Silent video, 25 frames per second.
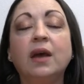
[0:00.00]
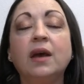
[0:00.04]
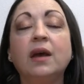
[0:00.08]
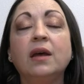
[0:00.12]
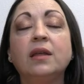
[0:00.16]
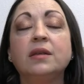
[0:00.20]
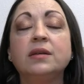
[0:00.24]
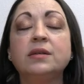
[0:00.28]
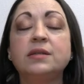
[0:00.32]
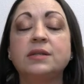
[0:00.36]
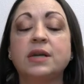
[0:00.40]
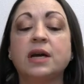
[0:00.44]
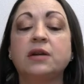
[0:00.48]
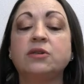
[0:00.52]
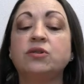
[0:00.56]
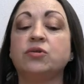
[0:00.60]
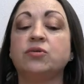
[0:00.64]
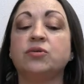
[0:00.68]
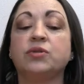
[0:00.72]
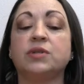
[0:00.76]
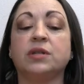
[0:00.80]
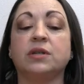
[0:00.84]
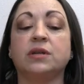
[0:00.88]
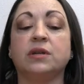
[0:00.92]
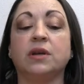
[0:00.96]
The statues
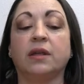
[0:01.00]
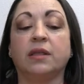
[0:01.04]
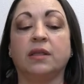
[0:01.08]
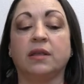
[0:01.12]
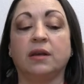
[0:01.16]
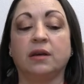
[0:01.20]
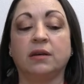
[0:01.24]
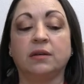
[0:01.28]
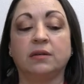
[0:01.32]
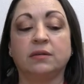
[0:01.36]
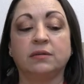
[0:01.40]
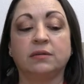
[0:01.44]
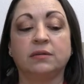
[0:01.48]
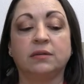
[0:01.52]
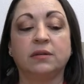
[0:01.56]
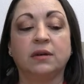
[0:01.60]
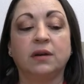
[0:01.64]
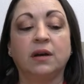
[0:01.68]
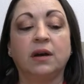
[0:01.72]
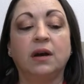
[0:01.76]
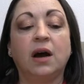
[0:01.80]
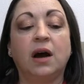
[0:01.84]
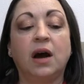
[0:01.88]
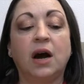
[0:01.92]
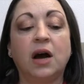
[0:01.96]
did nothing.
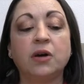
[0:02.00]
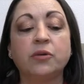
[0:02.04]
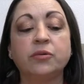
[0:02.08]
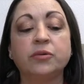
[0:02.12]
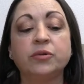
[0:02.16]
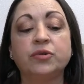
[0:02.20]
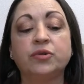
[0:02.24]
Aru